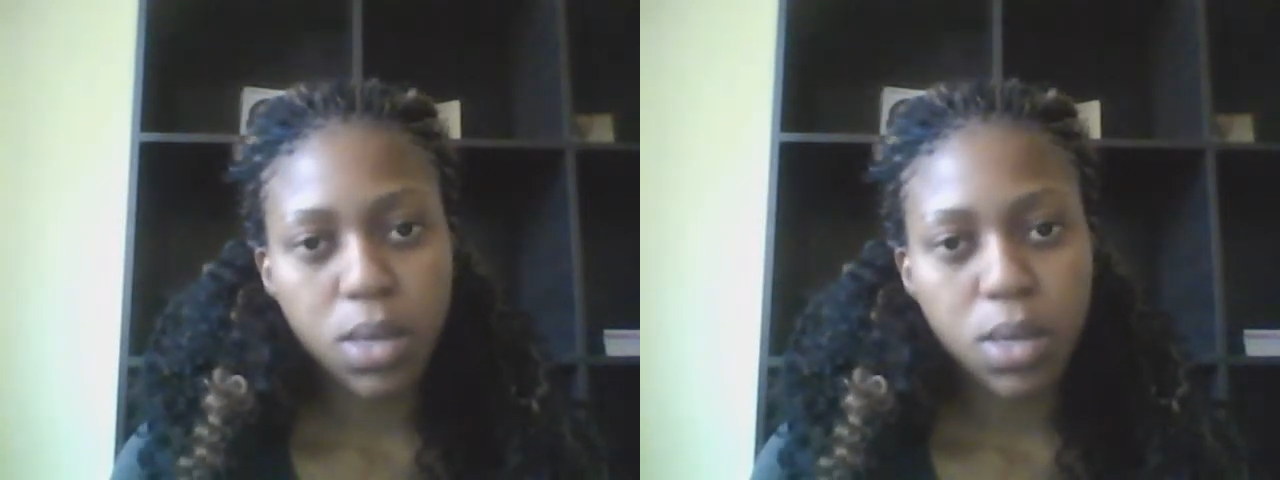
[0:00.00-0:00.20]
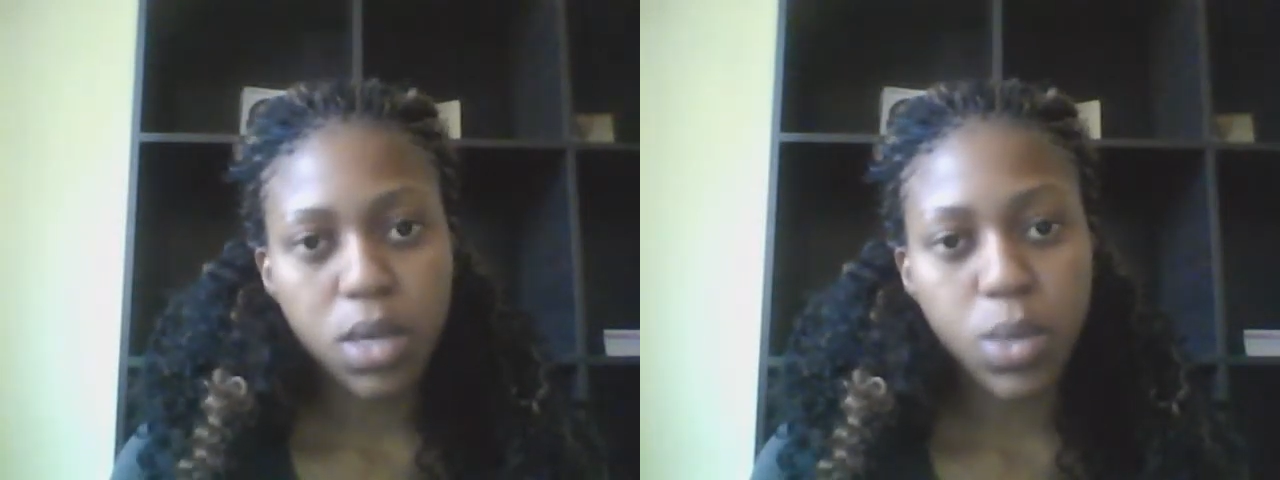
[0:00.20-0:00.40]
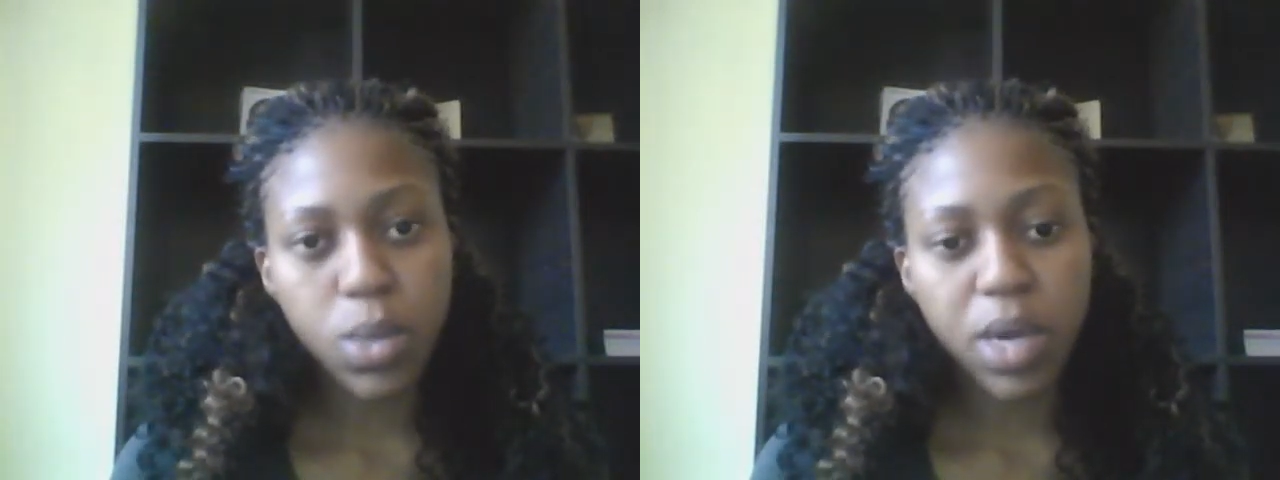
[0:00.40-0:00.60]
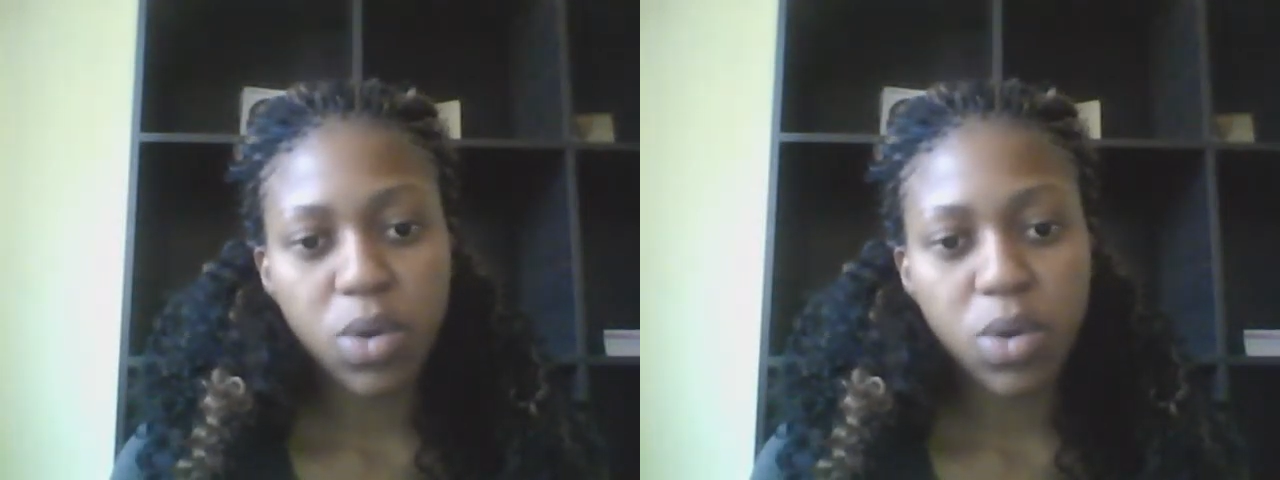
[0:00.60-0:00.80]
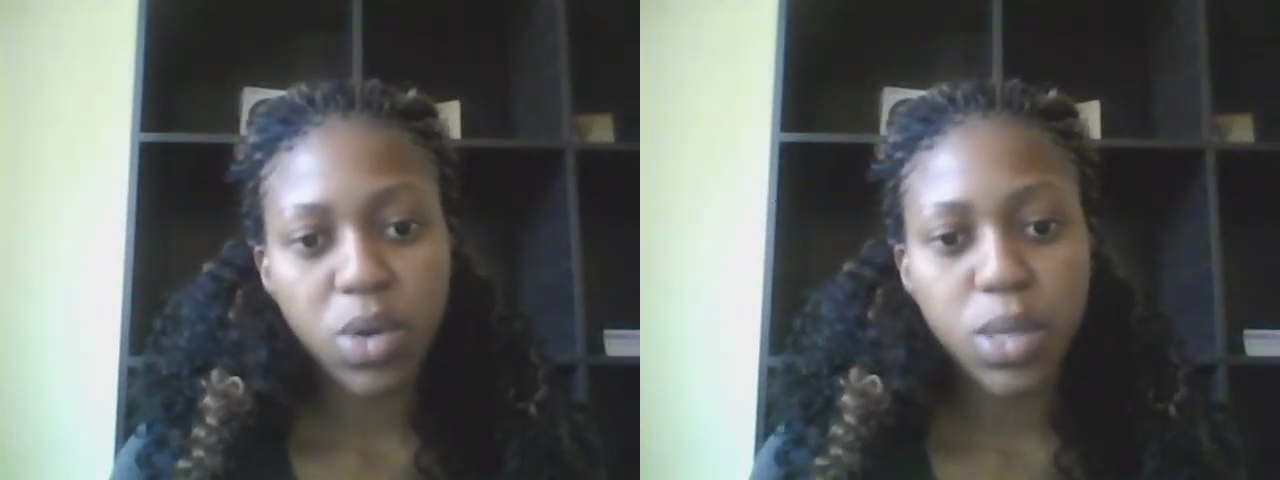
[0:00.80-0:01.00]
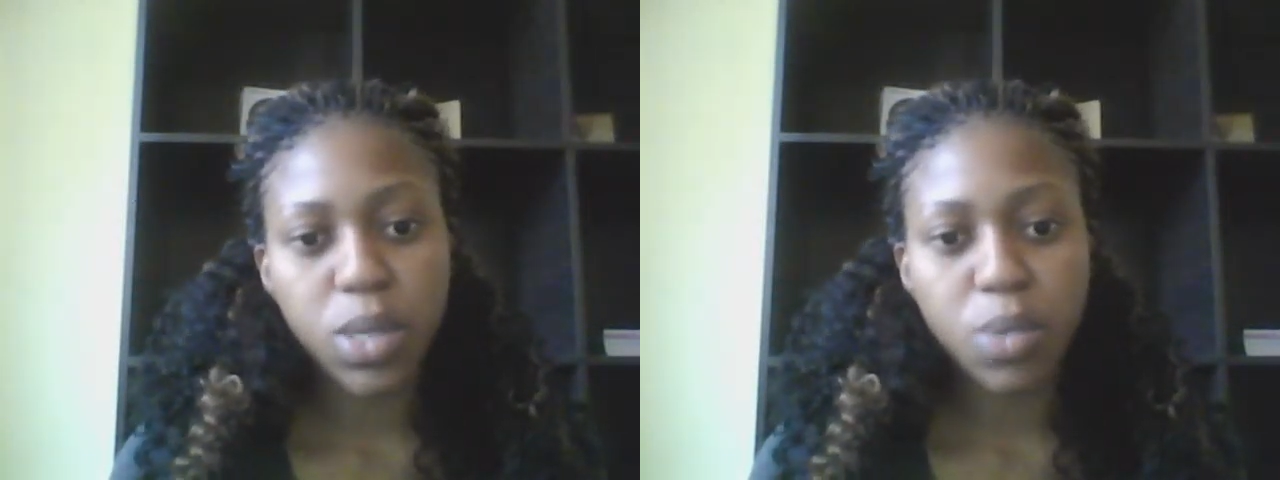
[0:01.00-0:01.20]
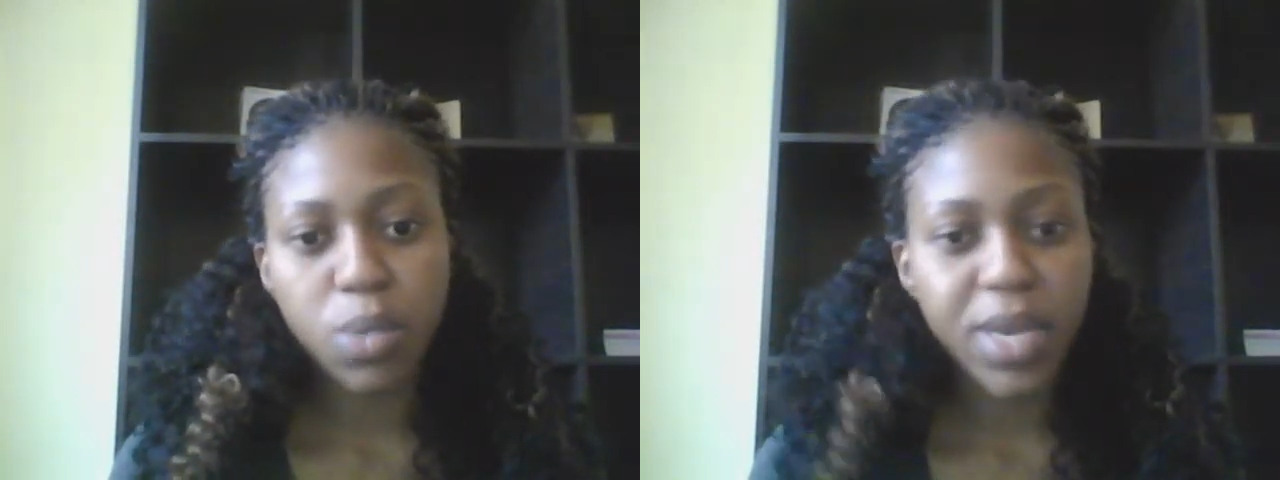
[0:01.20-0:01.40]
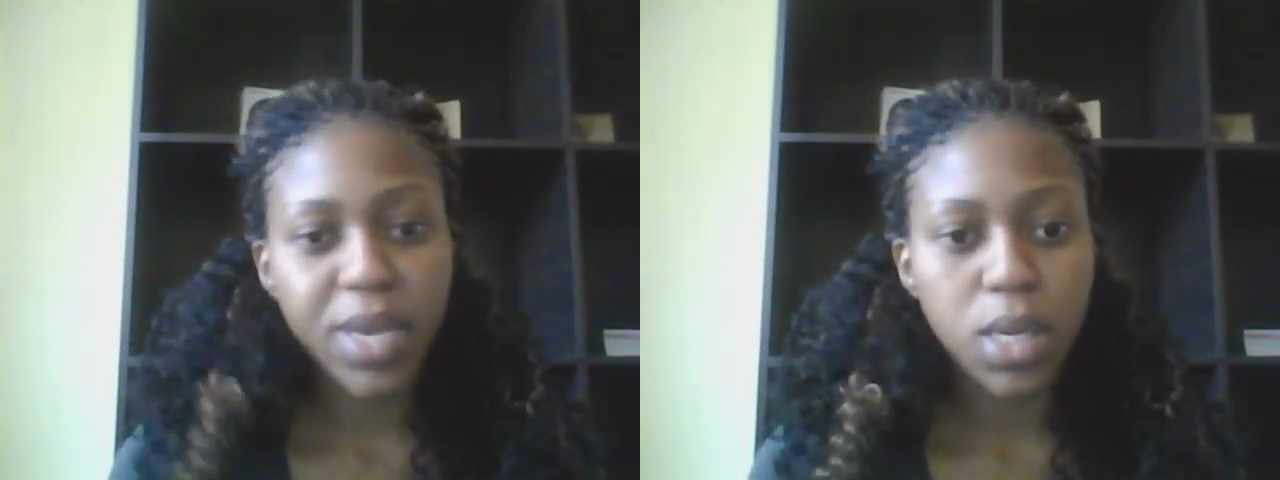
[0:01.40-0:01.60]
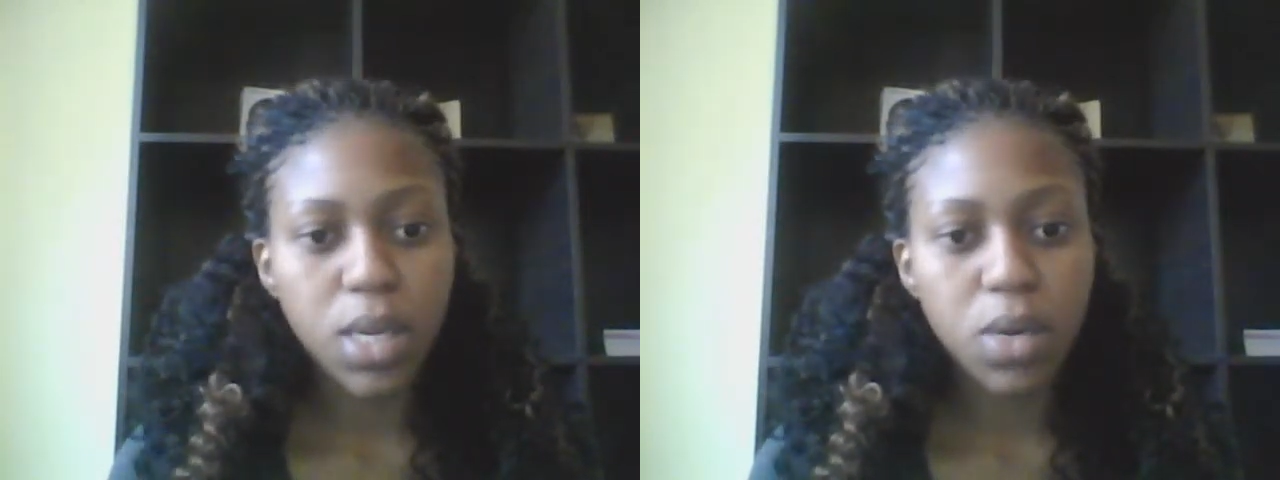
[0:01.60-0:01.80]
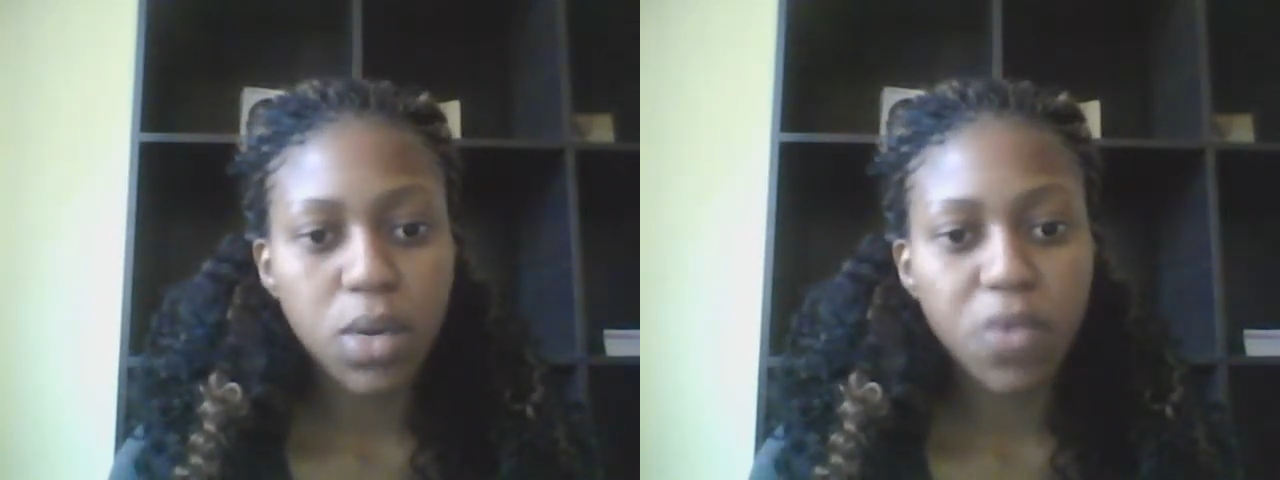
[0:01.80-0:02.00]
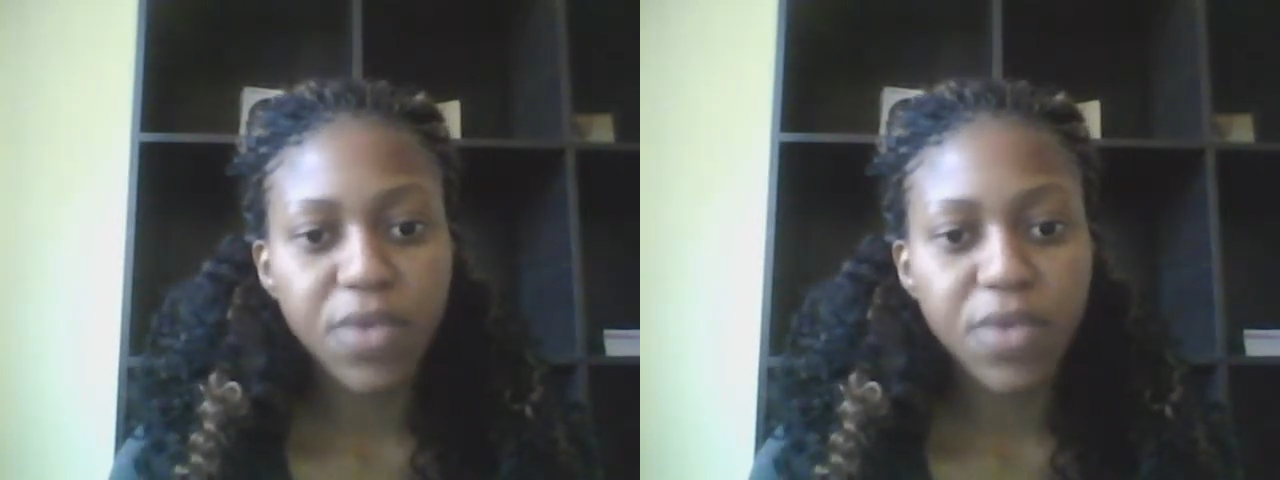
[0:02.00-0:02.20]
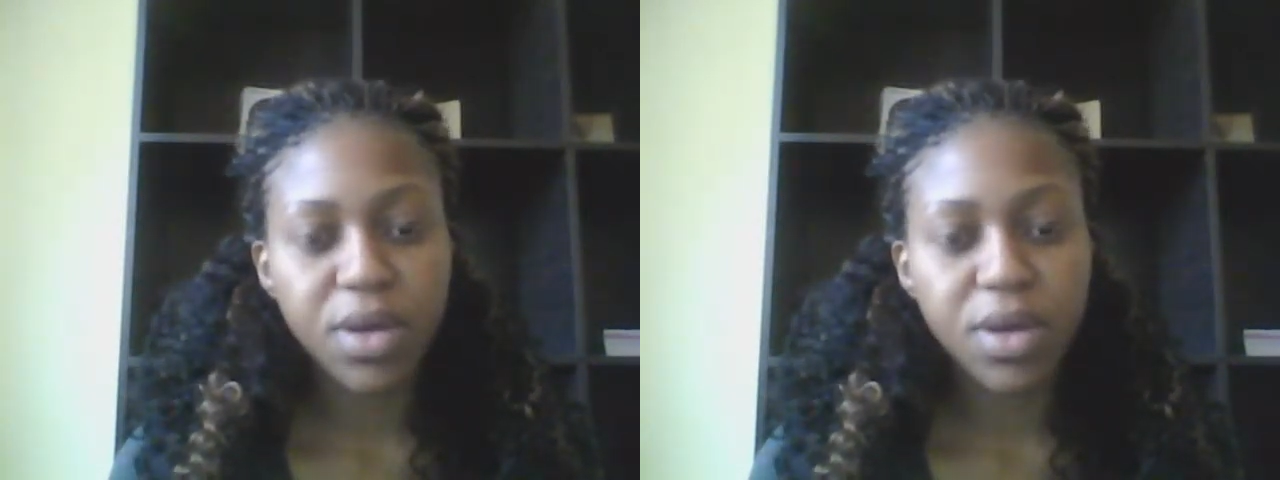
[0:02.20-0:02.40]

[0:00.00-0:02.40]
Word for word: it will outlaw discrimination over,